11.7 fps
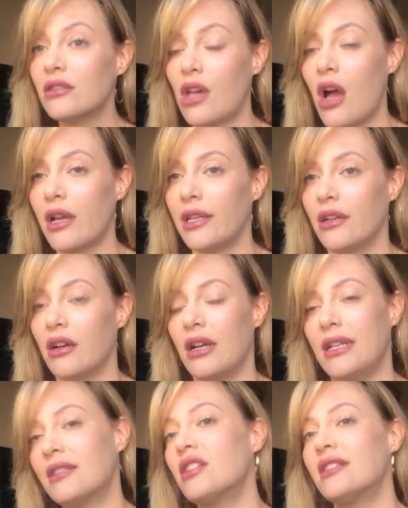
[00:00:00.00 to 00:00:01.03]
still talking to her,
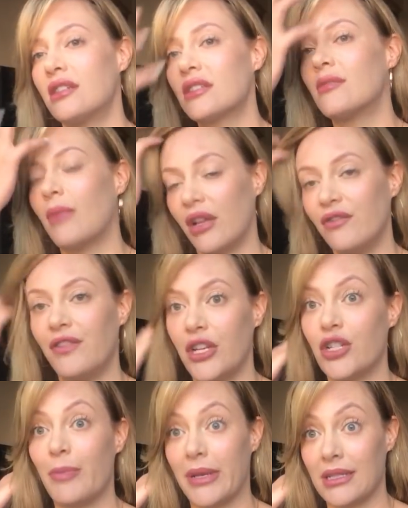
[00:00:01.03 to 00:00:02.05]
it's because there's some
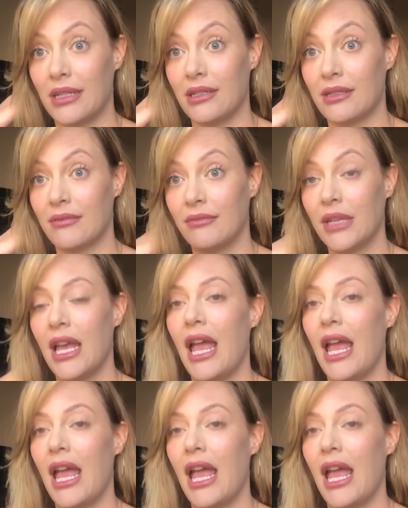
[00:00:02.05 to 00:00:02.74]
unfinished business.